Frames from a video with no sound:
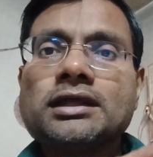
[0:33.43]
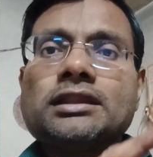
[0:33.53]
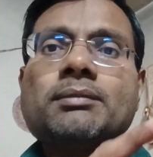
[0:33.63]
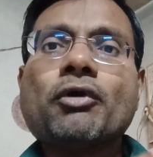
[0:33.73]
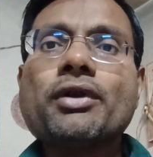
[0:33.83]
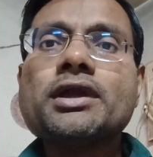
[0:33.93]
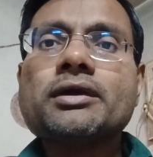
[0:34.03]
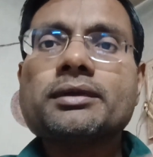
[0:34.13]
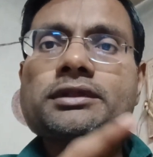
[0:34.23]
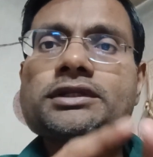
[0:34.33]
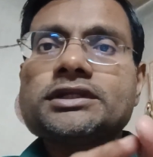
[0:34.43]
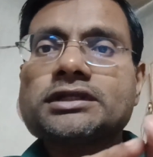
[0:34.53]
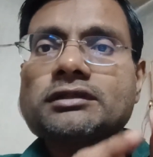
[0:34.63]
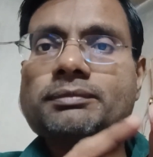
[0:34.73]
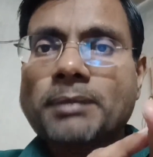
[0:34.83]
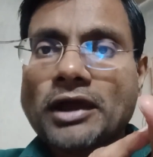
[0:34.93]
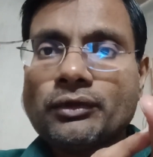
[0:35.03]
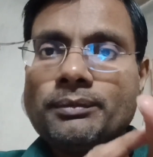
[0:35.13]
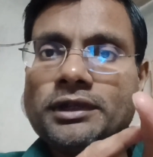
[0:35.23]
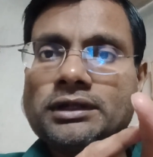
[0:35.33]
the body covers the distance
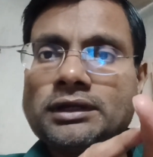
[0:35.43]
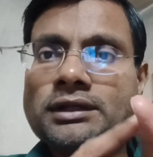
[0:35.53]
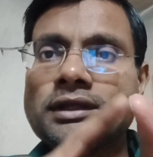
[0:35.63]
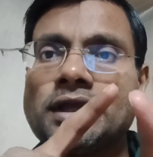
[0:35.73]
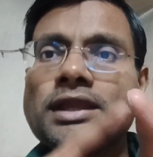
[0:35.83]
5 meter,